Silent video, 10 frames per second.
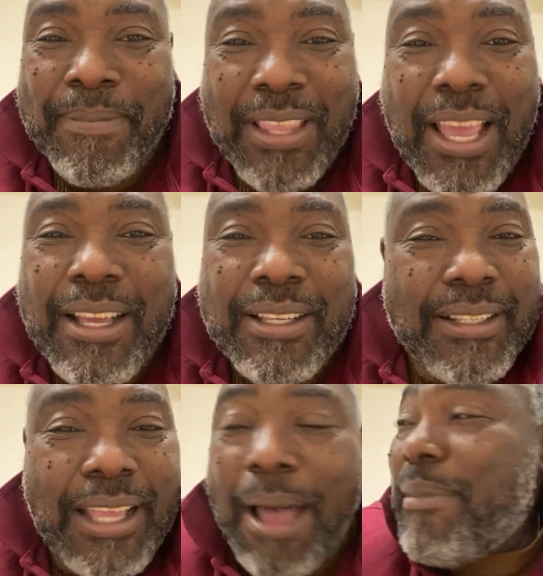Yeah,
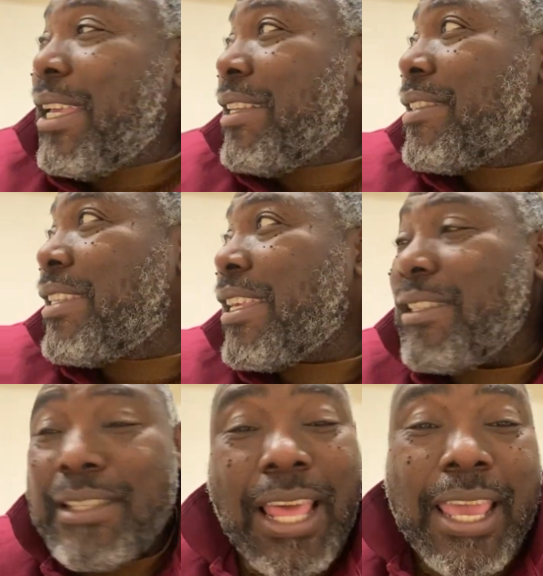I mean,
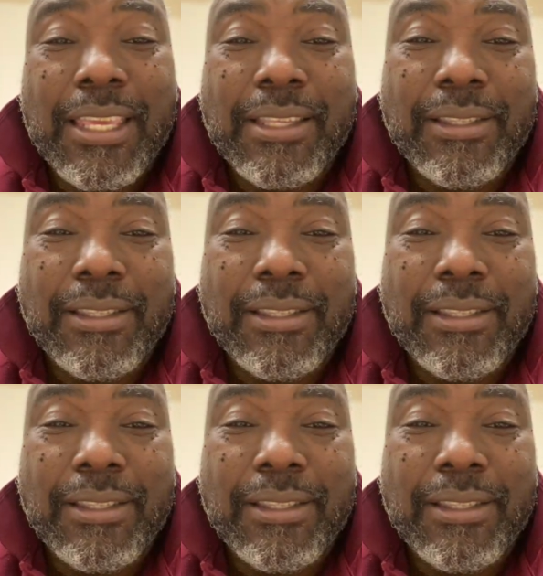since like,